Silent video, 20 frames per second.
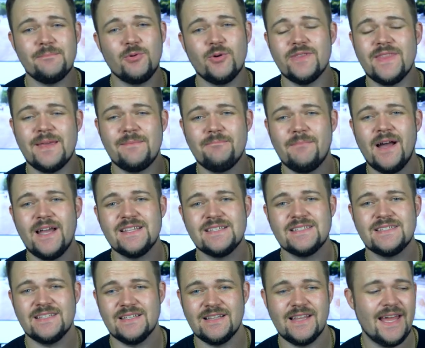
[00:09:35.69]
point they might
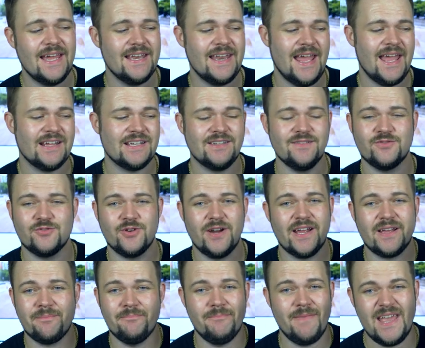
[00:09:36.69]
still add active
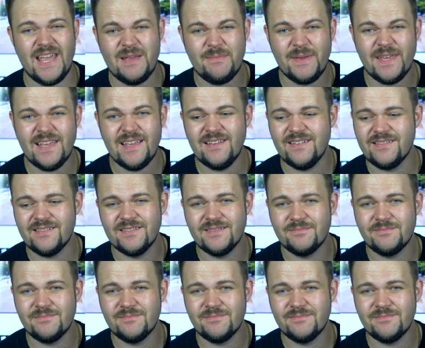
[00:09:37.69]
track, maybe,